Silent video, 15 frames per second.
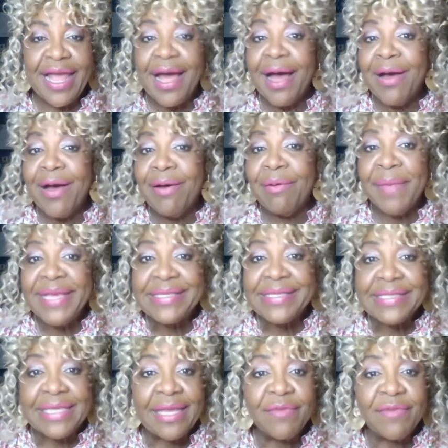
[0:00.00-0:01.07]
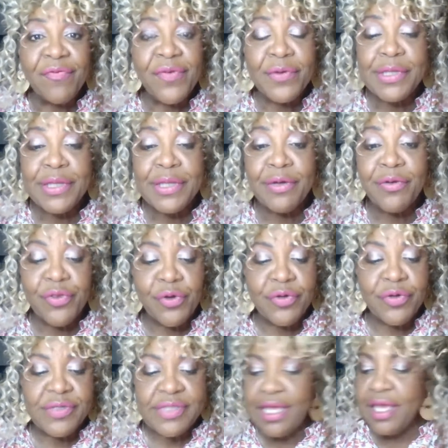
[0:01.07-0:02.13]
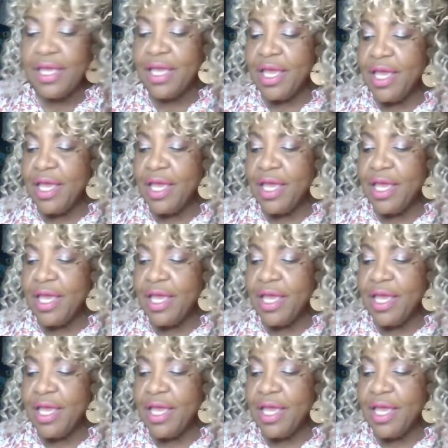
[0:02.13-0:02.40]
oh, my skin feels a little thirsty,